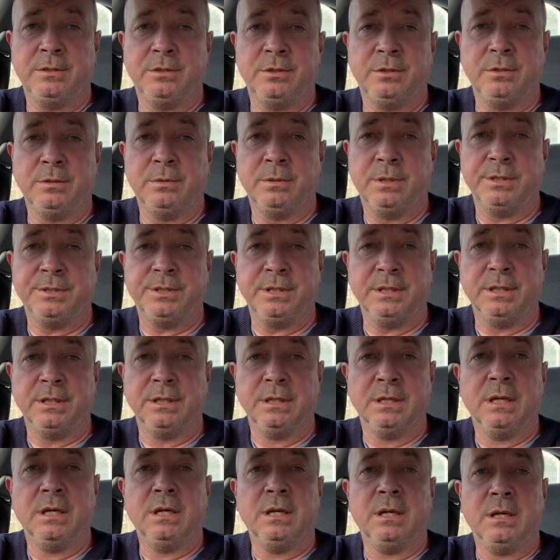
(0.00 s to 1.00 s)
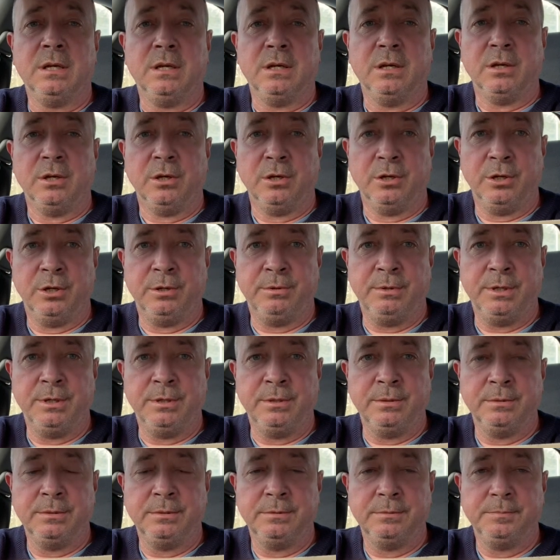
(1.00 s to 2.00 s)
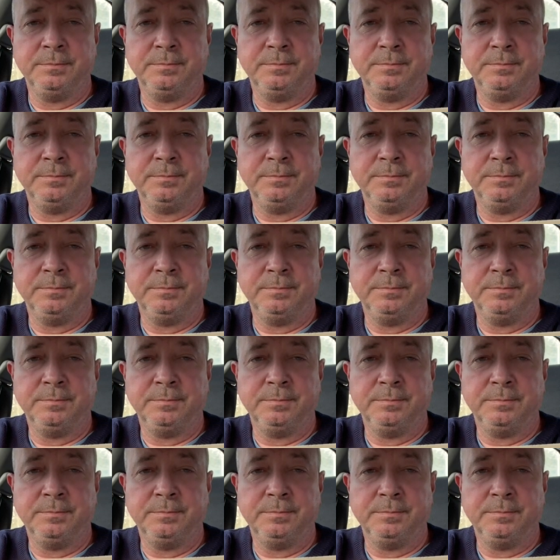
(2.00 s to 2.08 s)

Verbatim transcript: too Aussie. Hooroo!